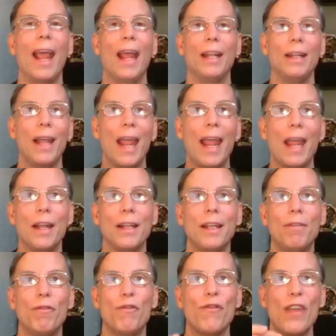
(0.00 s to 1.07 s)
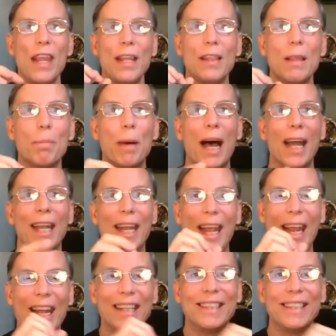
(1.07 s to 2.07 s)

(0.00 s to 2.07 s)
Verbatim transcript: And, and feed the body